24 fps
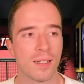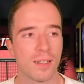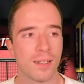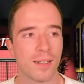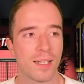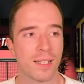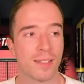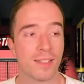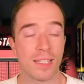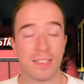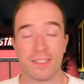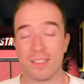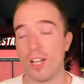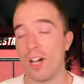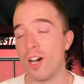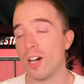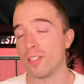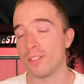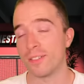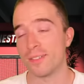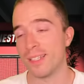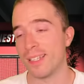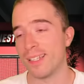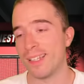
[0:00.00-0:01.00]
It's
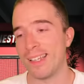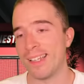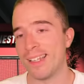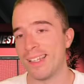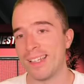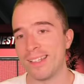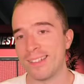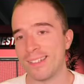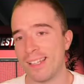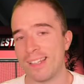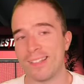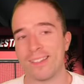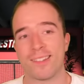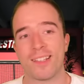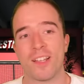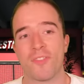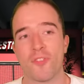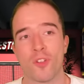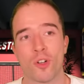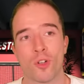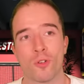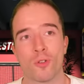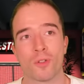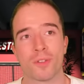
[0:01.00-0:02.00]
hard. It's
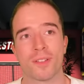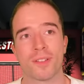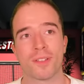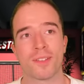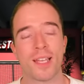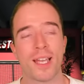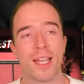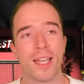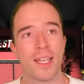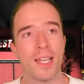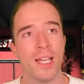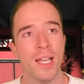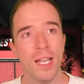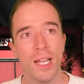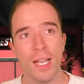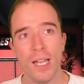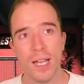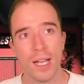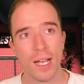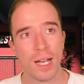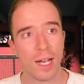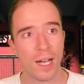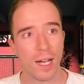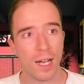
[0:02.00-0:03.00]
difficult to say
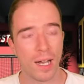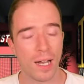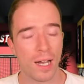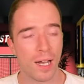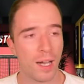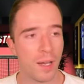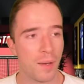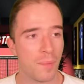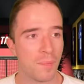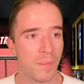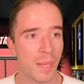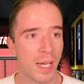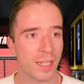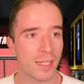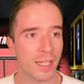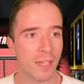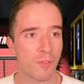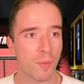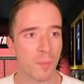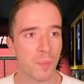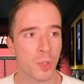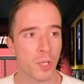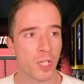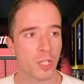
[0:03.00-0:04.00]
and
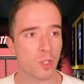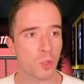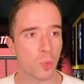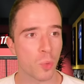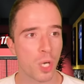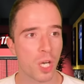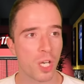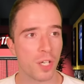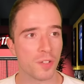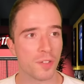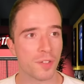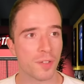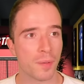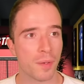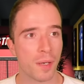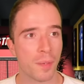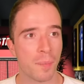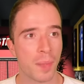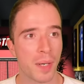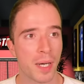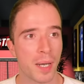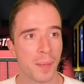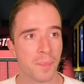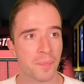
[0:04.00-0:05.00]
even put into words.
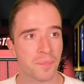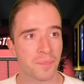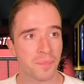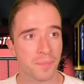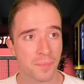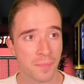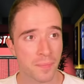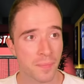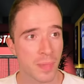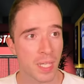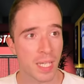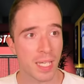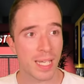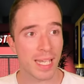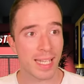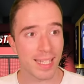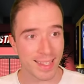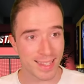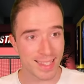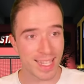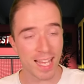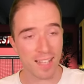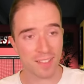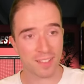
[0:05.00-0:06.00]
But
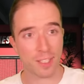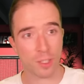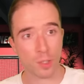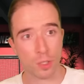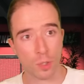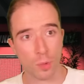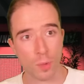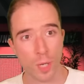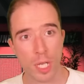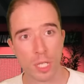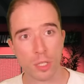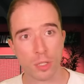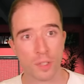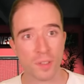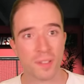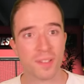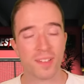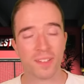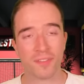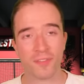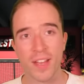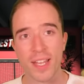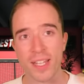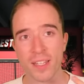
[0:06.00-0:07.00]
in that situation,
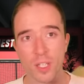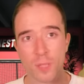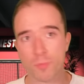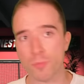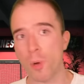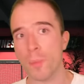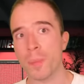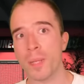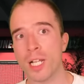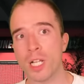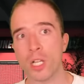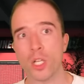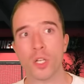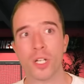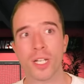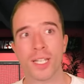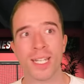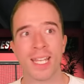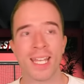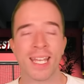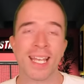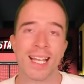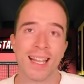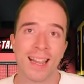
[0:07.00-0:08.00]
Sven is probably looking
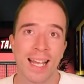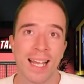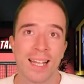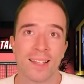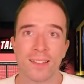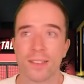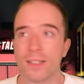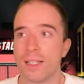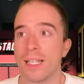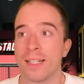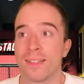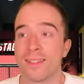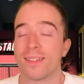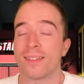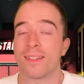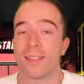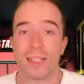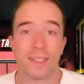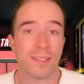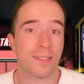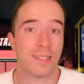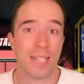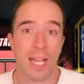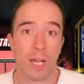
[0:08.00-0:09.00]
at it as
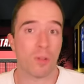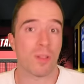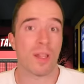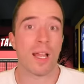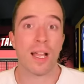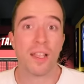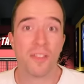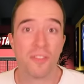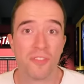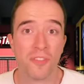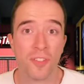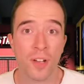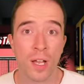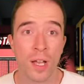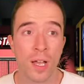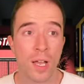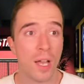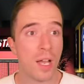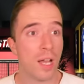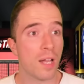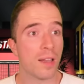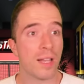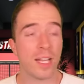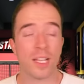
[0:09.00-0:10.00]
it's now life.
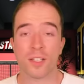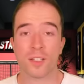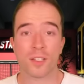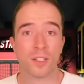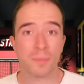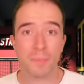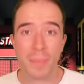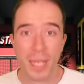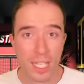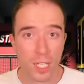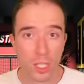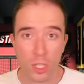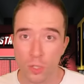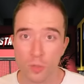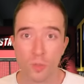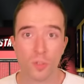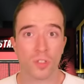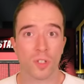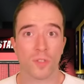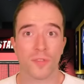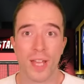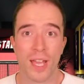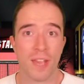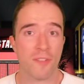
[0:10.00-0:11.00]
Let's make use
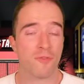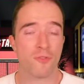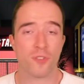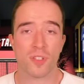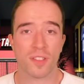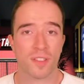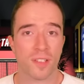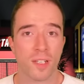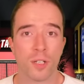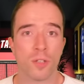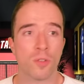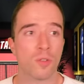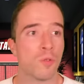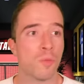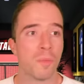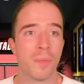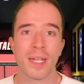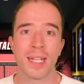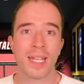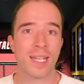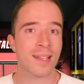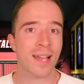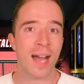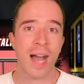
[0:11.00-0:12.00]
of every single
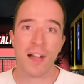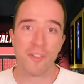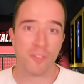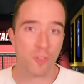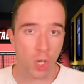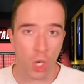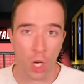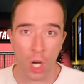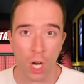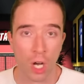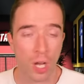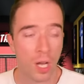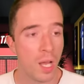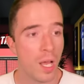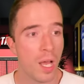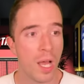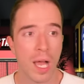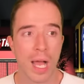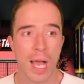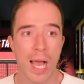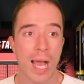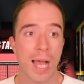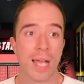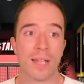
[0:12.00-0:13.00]
minute that I've got.
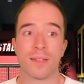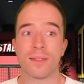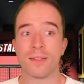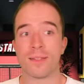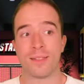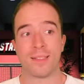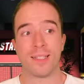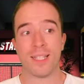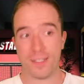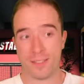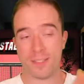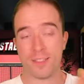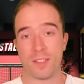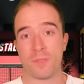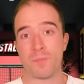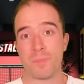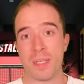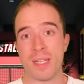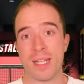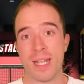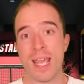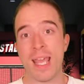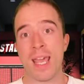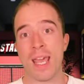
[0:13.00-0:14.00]
And this has
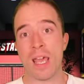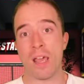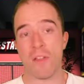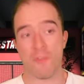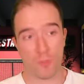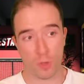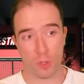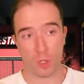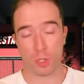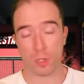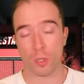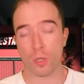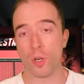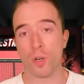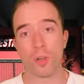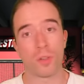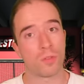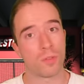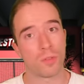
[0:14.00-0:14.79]
been it for sure.